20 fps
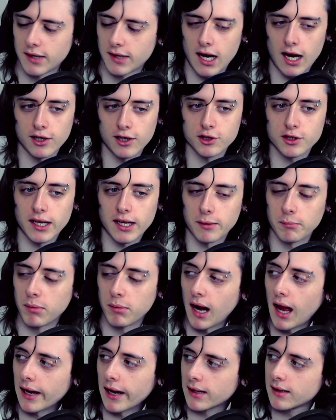I just like
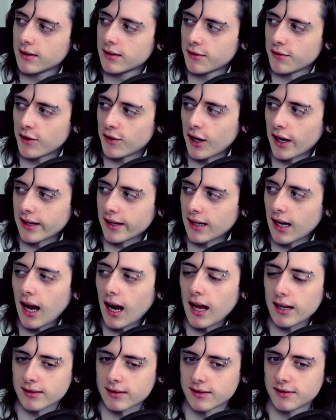blanked for like the
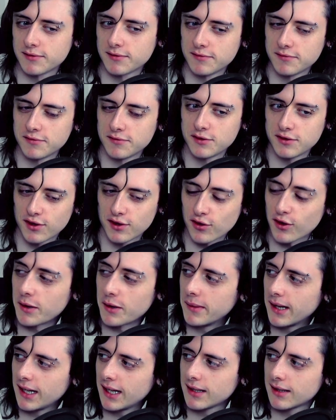last 3
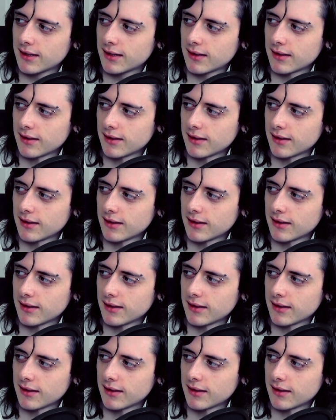minutes.